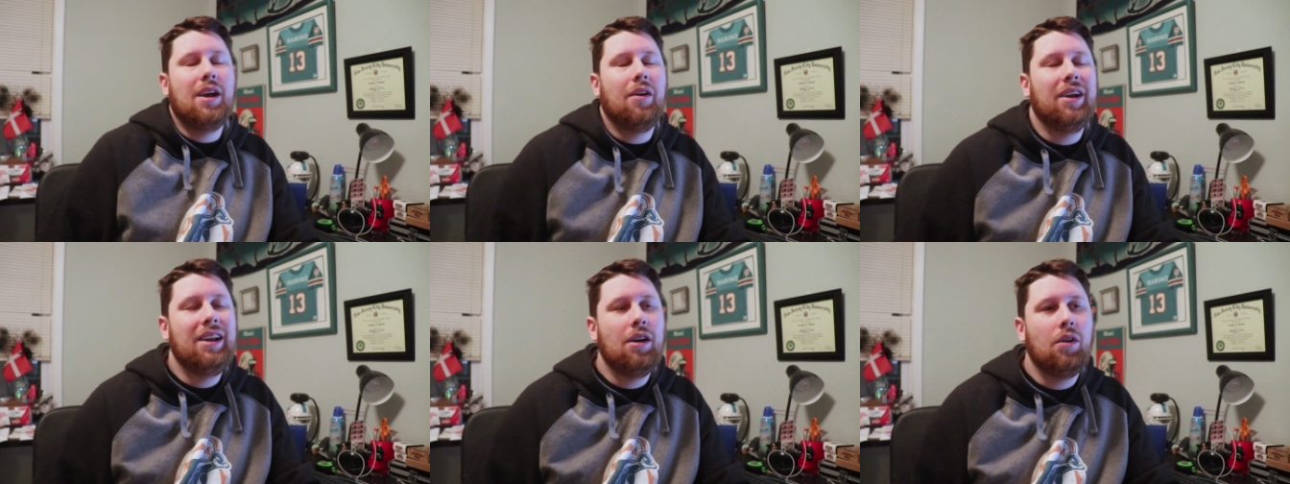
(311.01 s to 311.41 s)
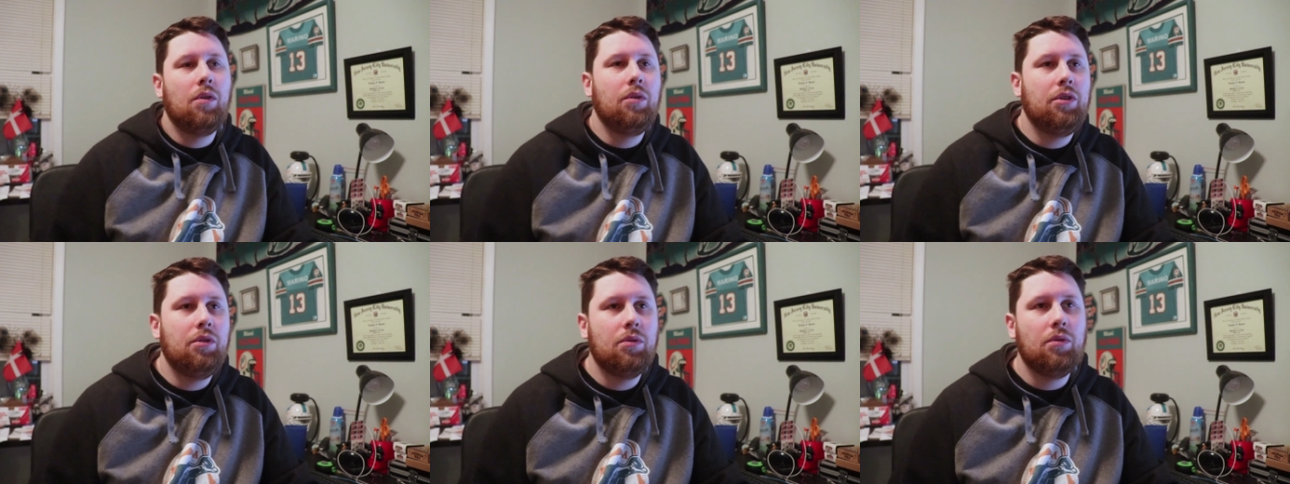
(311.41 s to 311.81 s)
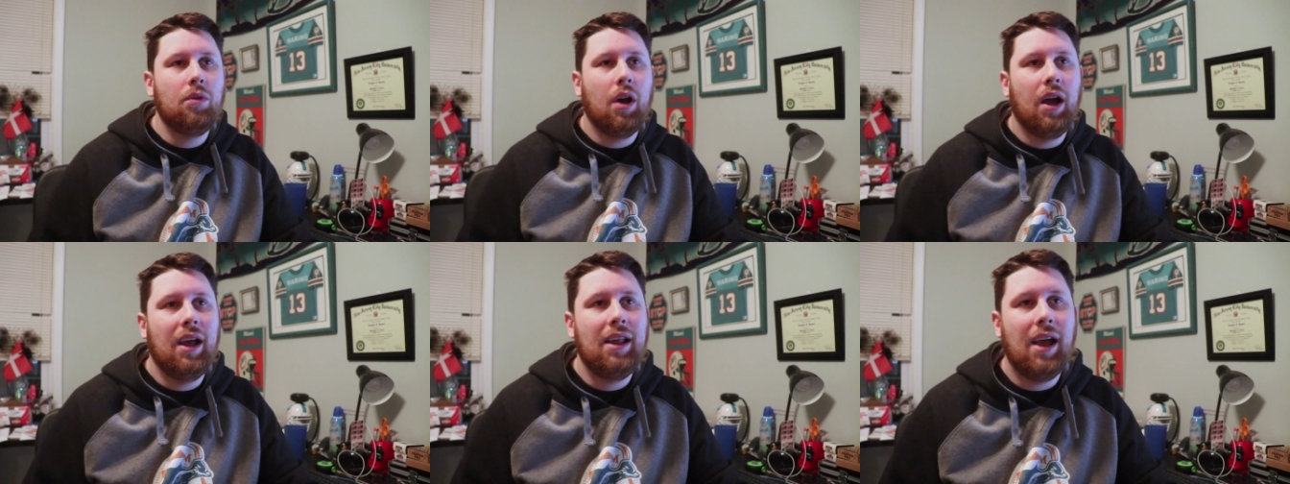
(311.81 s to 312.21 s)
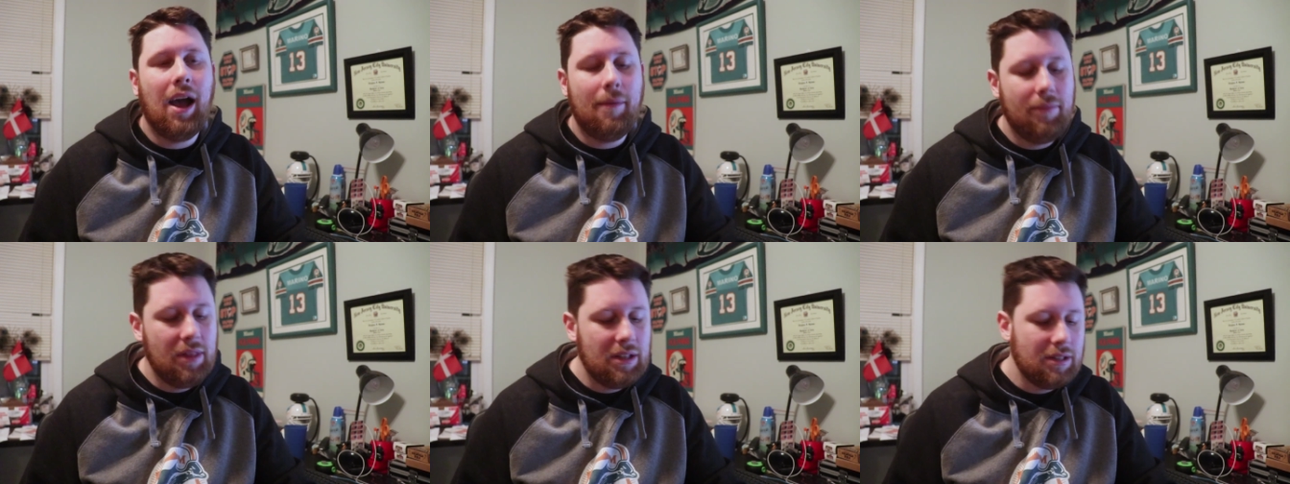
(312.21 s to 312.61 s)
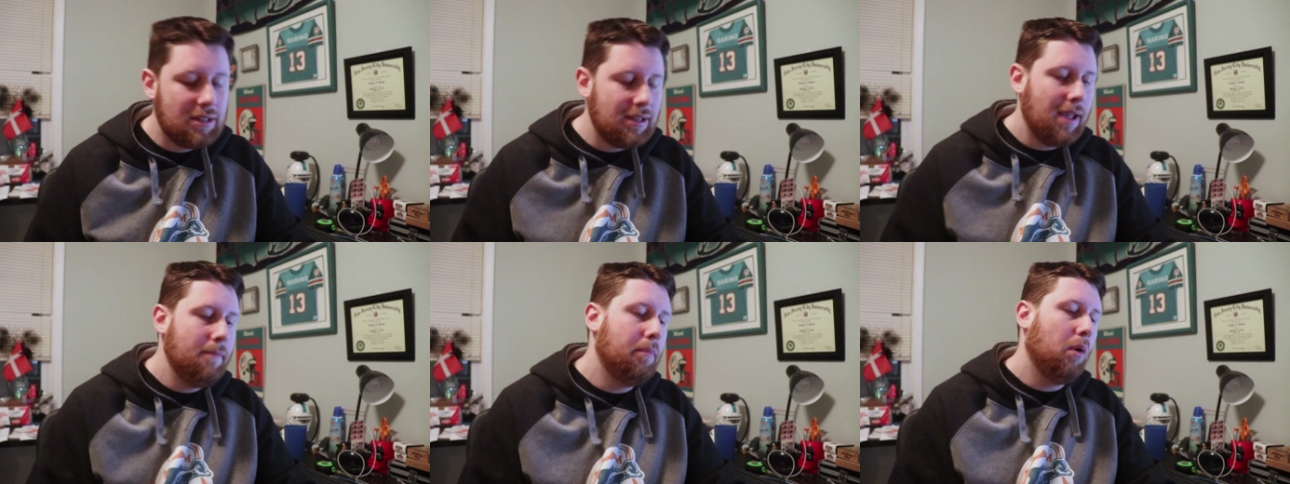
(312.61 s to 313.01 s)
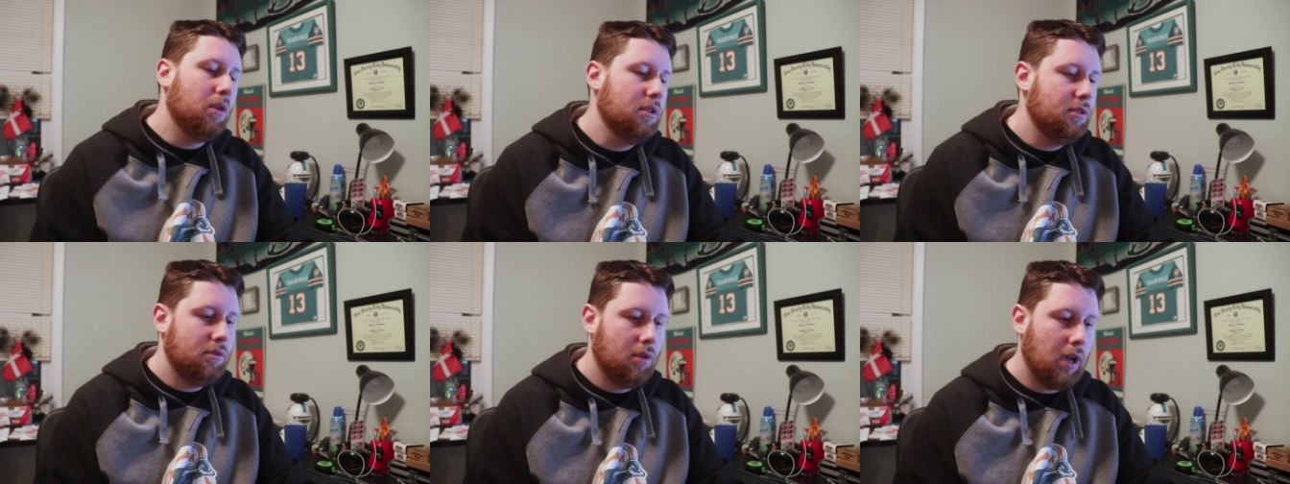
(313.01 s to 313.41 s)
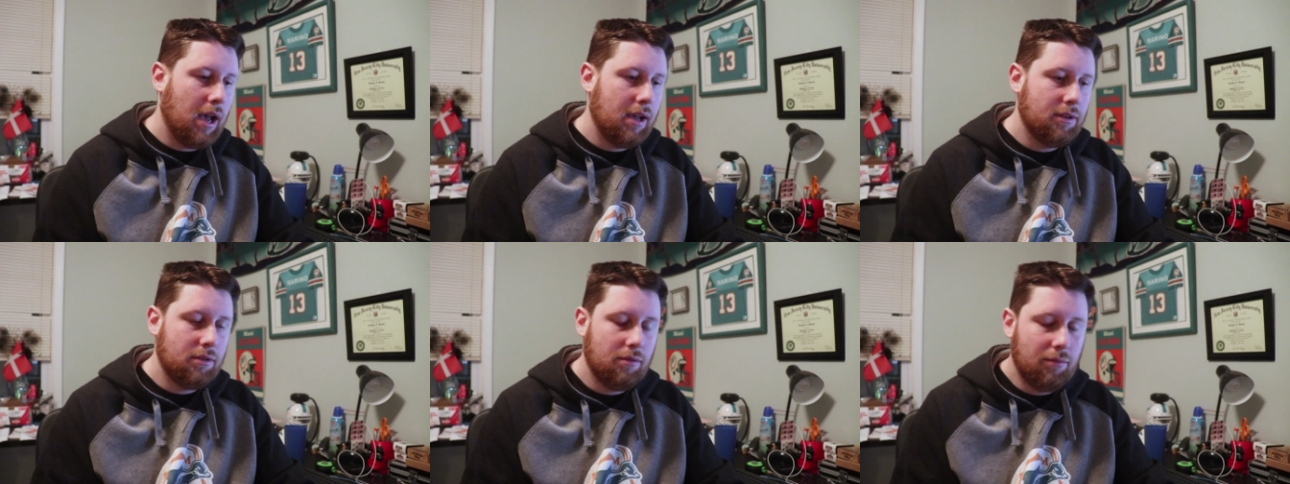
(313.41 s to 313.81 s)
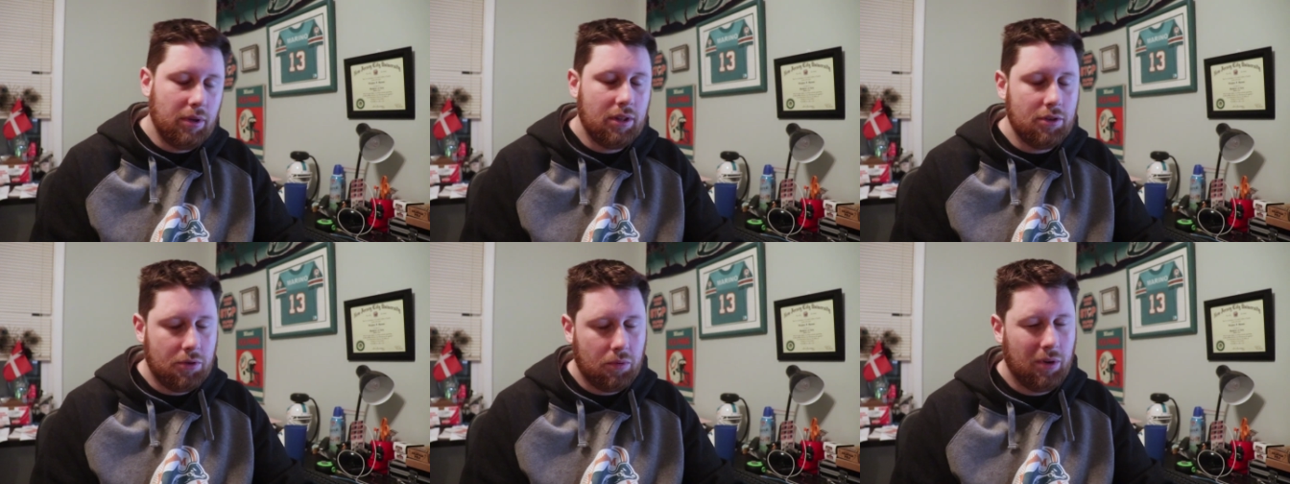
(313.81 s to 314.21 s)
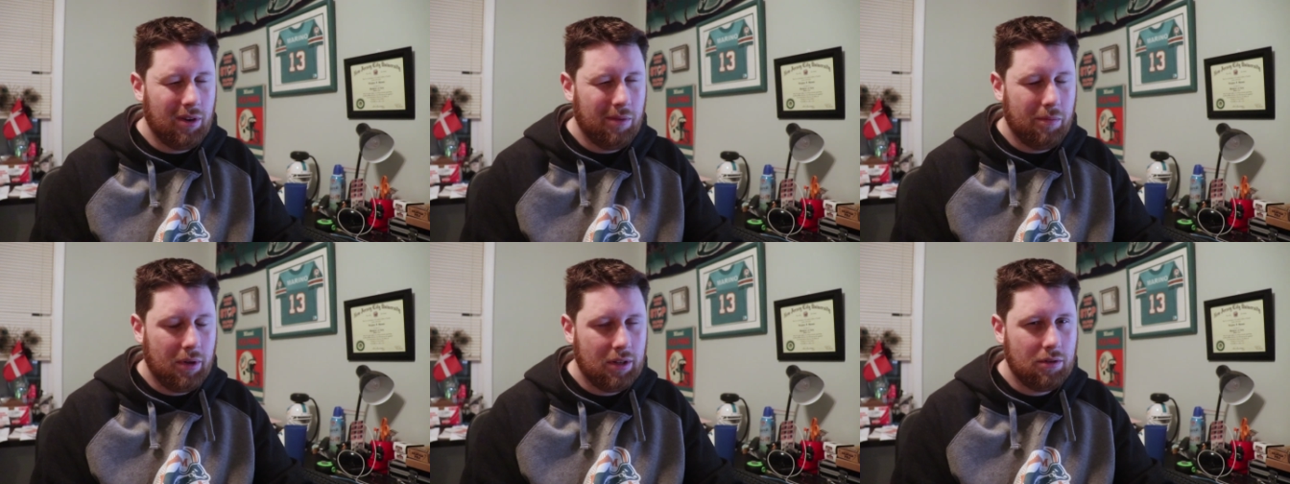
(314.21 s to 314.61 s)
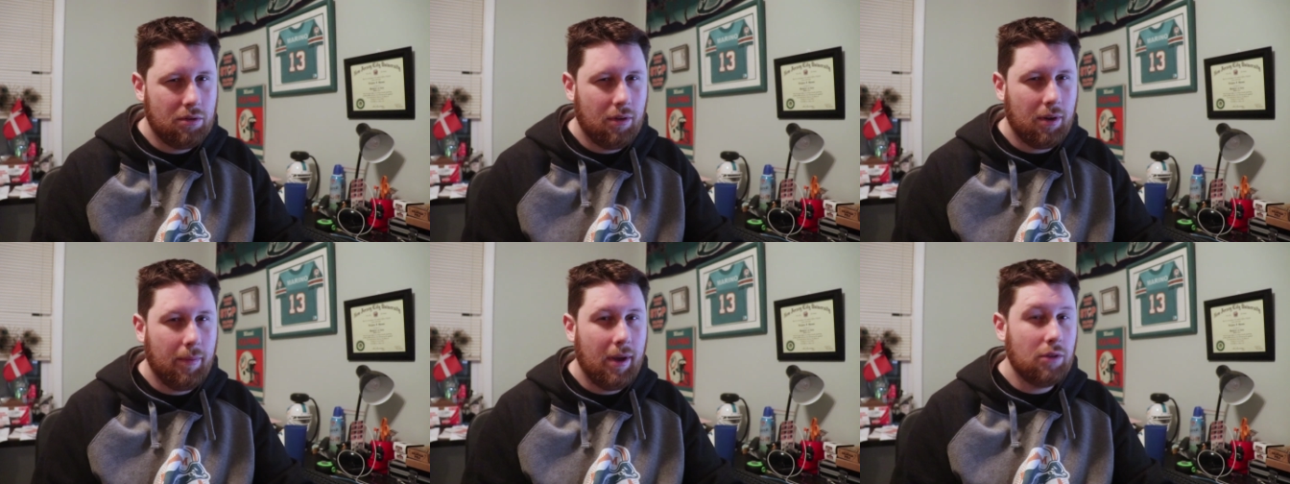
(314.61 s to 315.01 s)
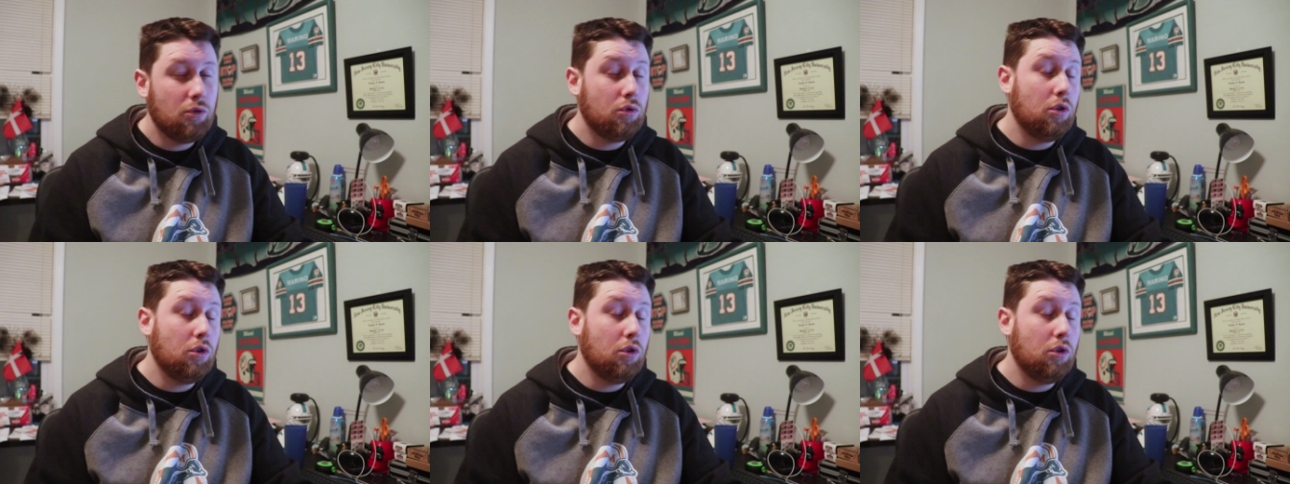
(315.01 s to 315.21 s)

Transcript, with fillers: Now, I know you, I, I'm in the same boat as you guys with this one I'm about to talk about.